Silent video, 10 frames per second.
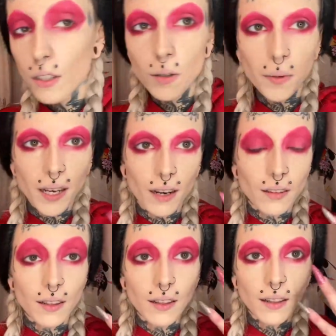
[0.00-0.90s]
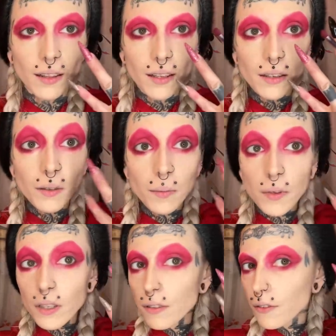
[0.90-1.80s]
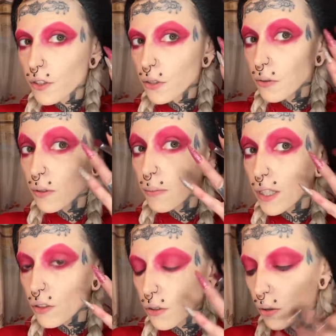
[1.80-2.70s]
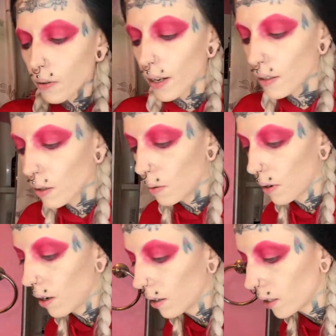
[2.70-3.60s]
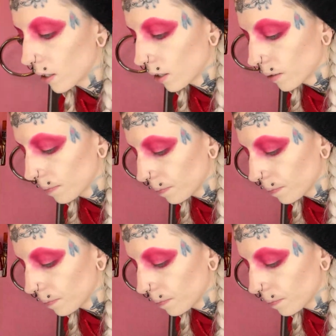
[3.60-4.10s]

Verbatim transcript: So we got a little bit of two-dimensional reds going on here.